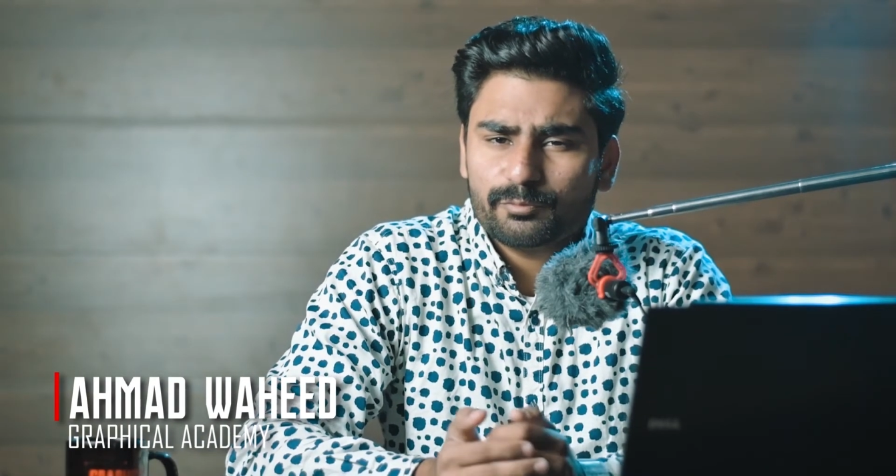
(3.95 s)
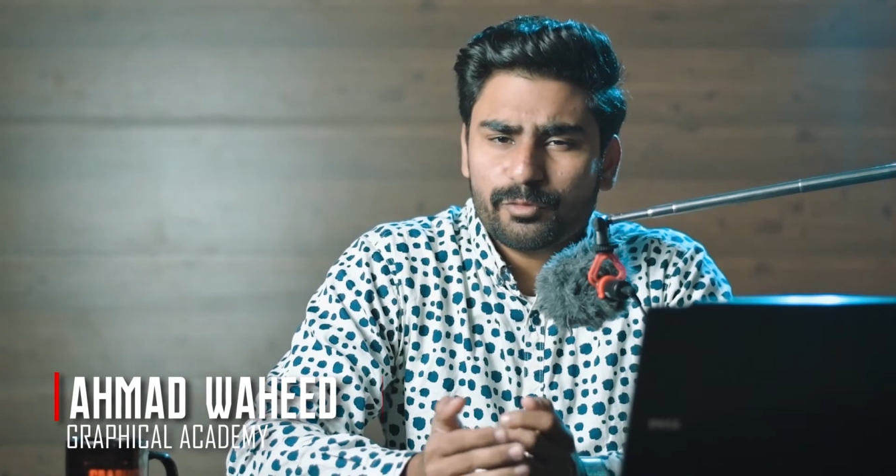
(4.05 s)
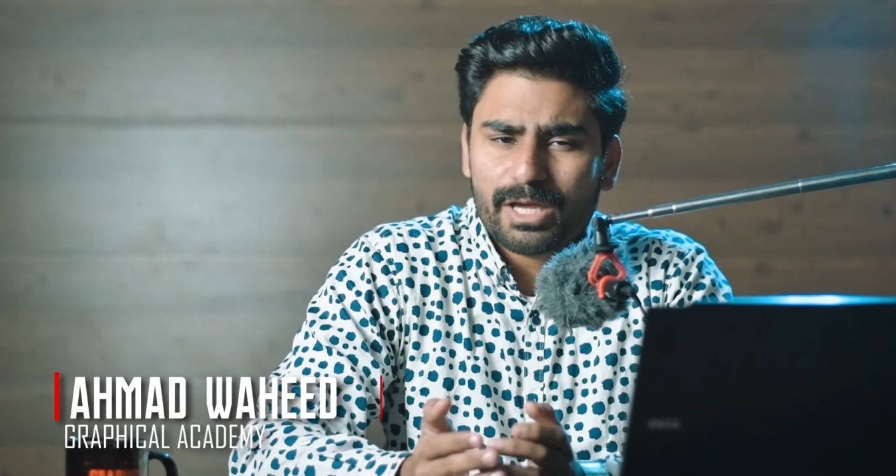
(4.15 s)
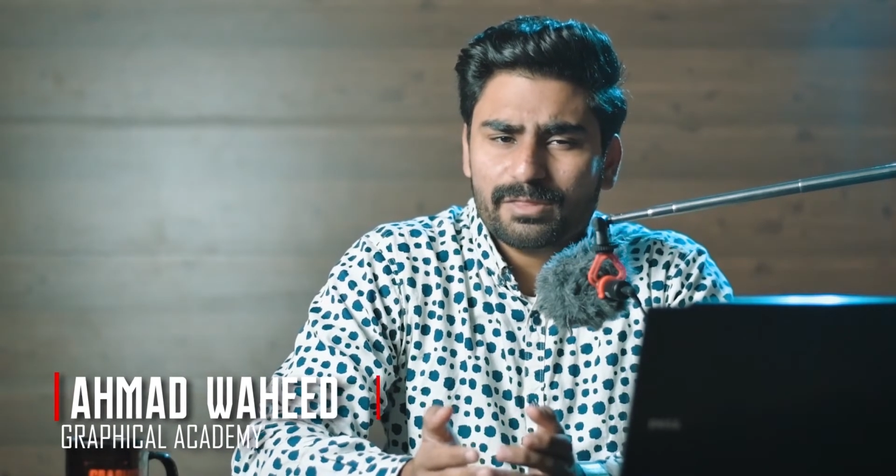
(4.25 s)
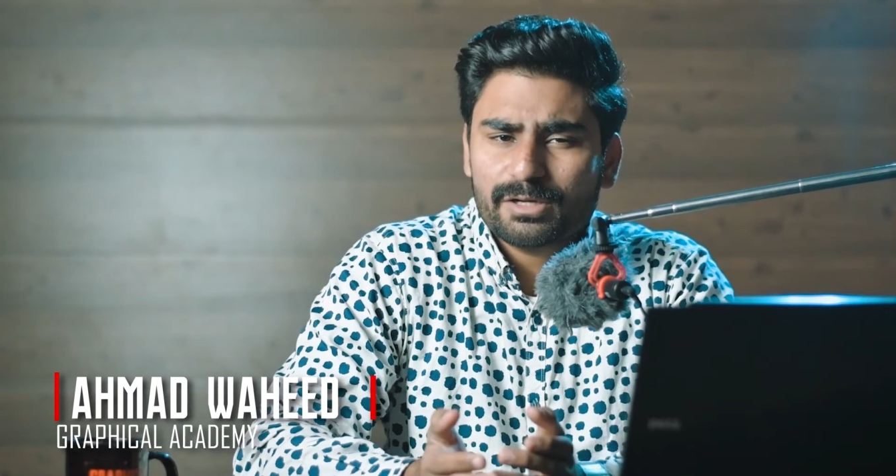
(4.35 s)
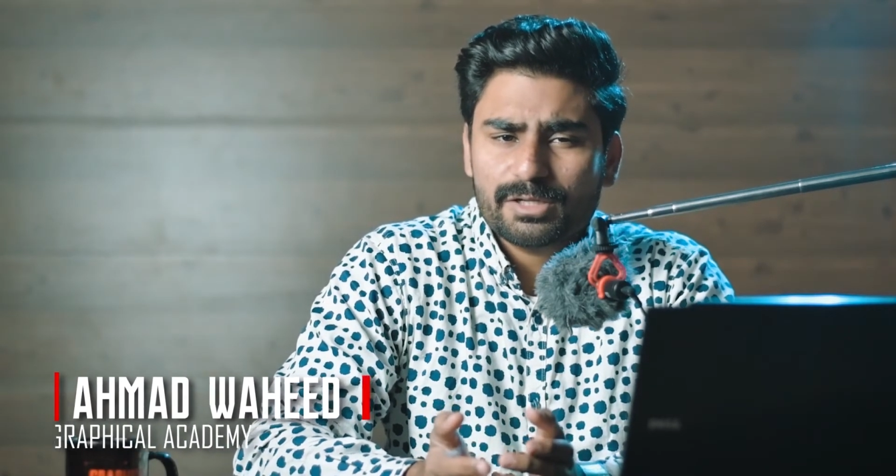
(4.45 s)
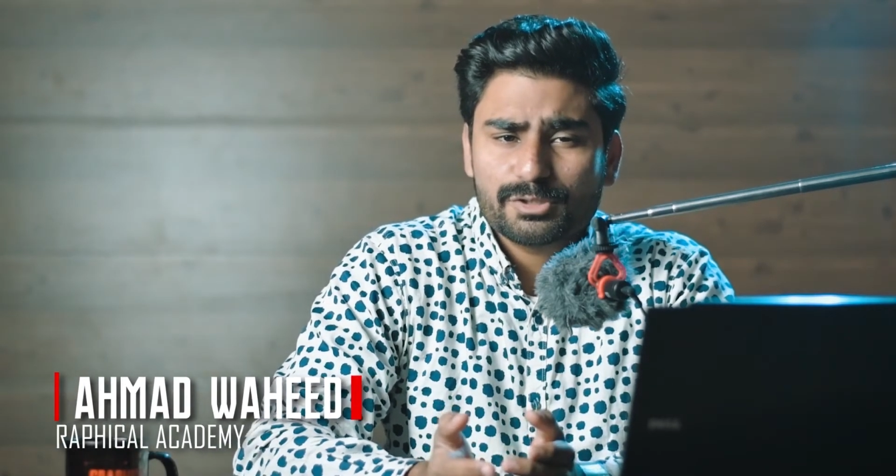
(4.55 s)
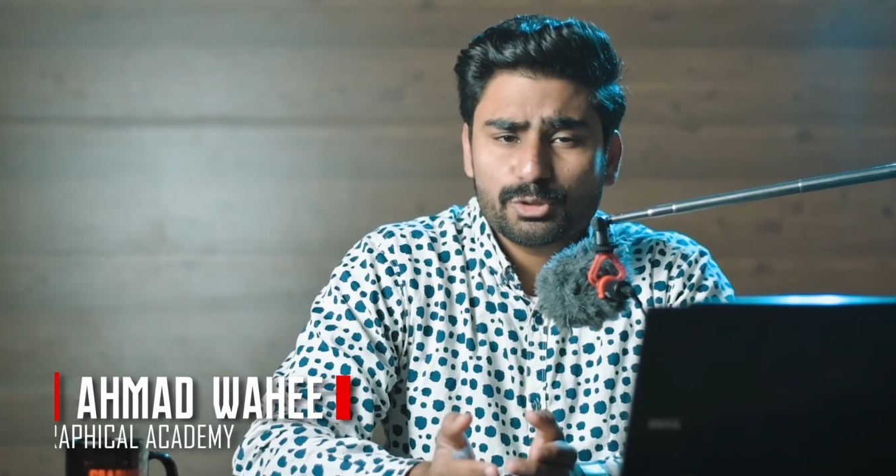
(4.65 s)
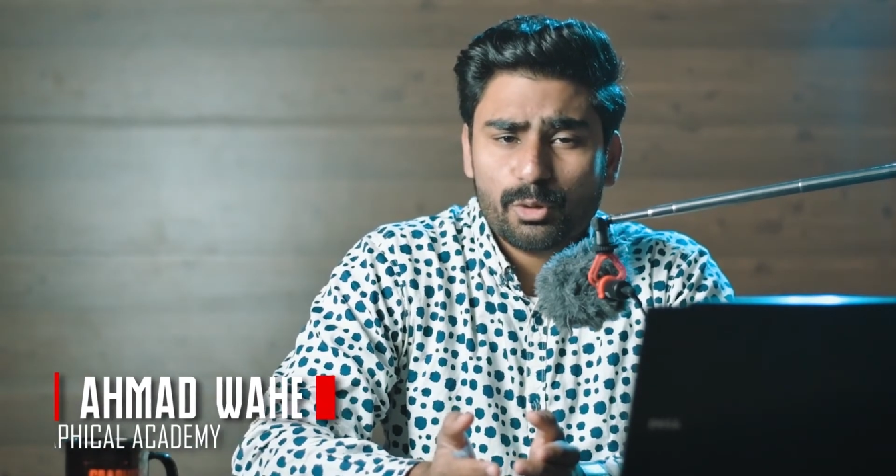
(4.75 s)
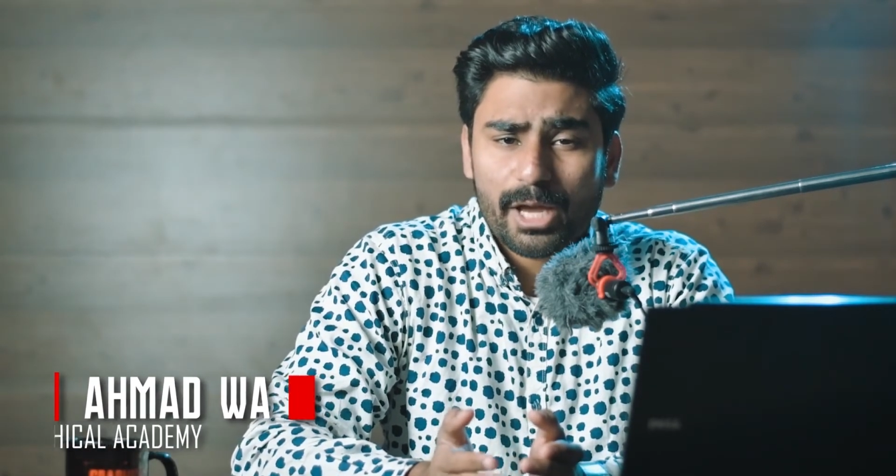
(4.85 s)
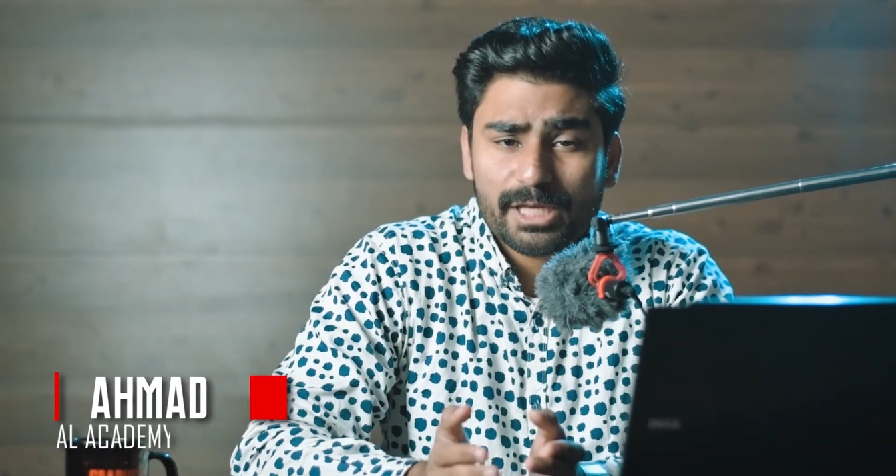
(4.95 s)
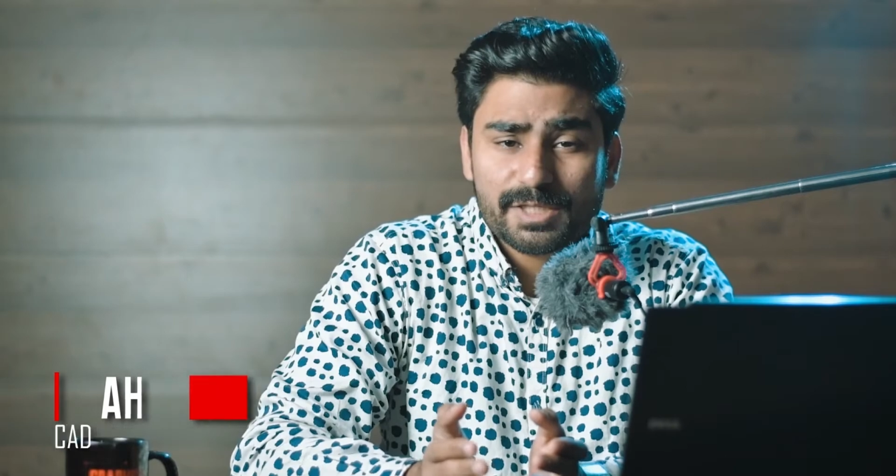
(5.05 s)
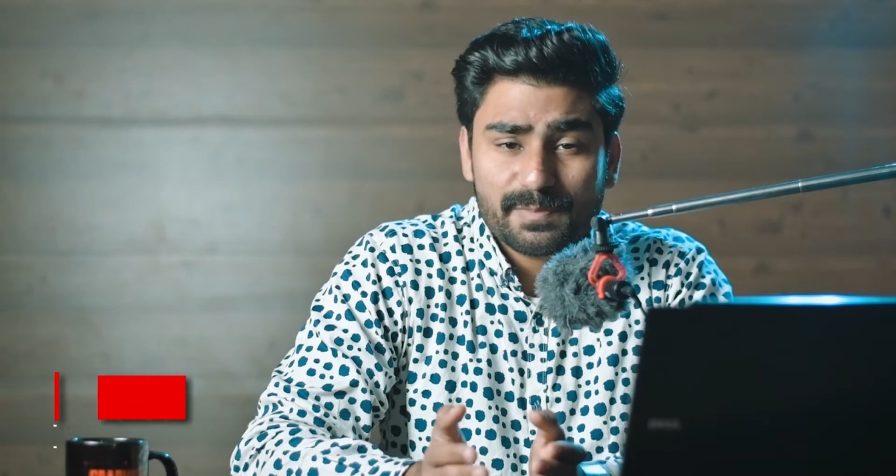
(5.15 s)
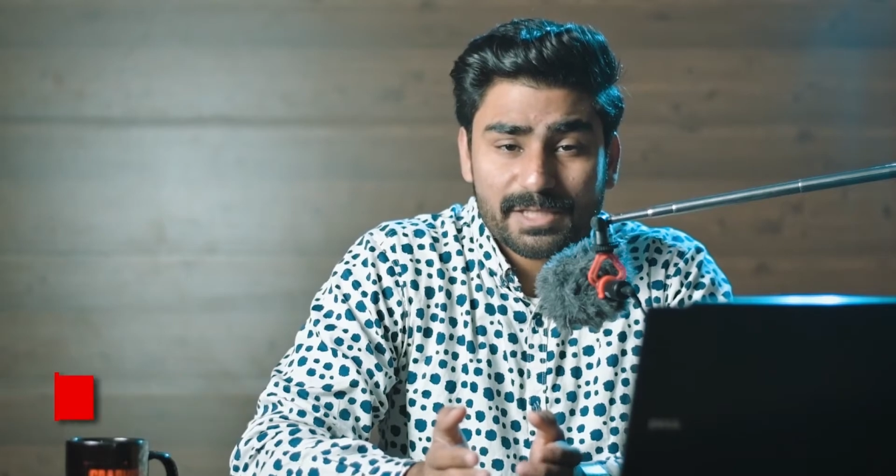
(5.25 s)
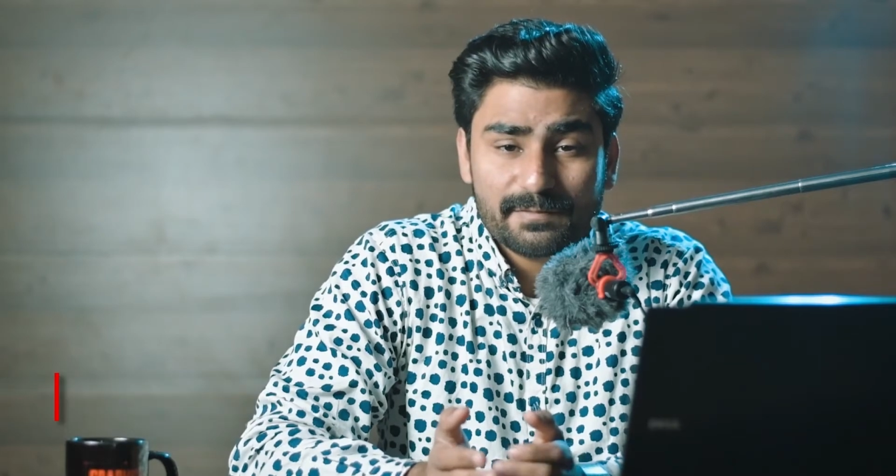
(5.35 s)
why there is no any
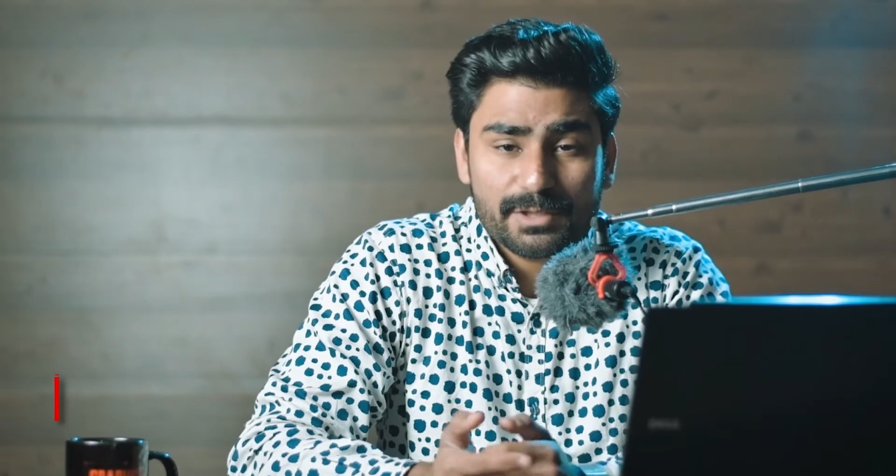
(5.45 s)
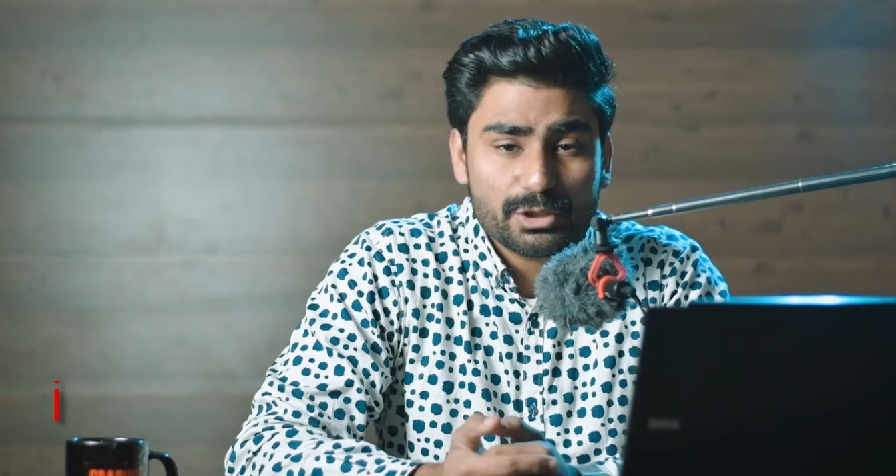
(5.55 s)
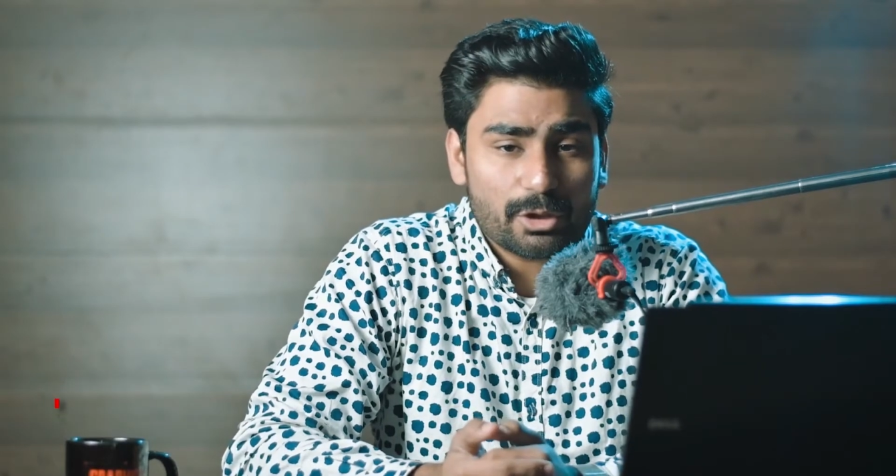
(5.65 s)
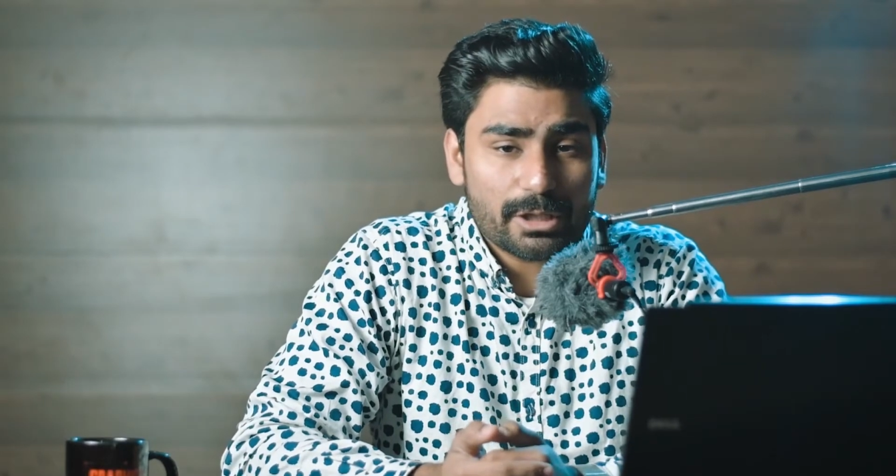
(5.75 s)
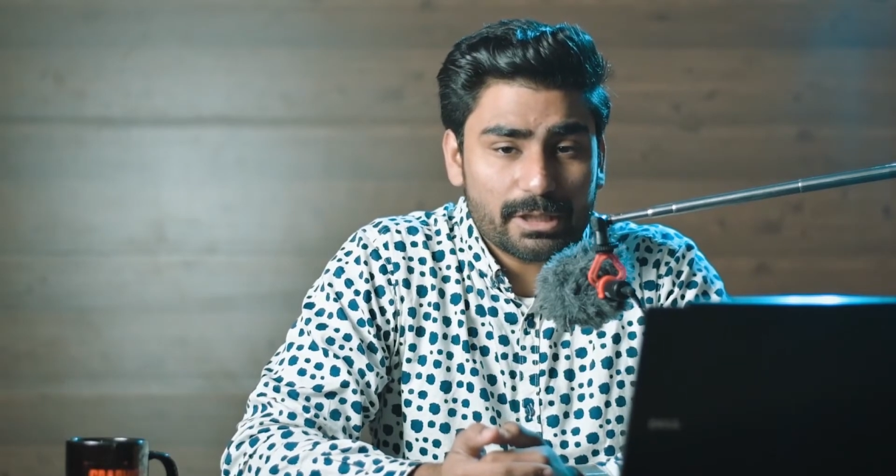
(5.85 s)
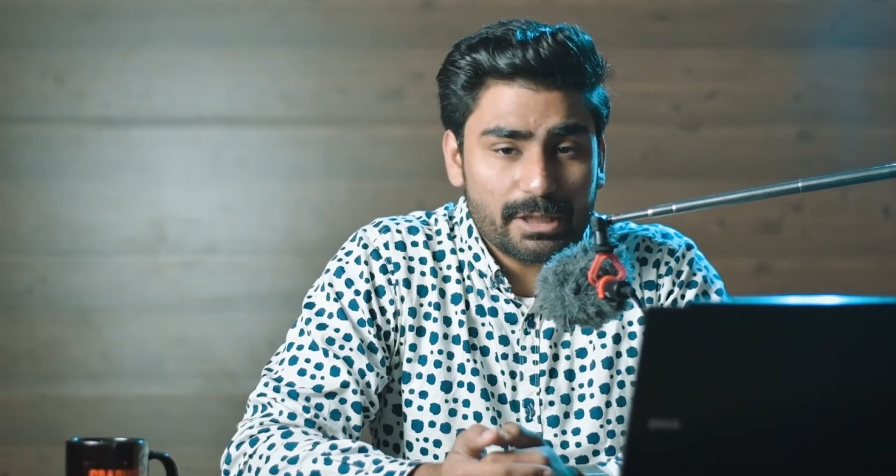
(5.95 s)
specific shortcut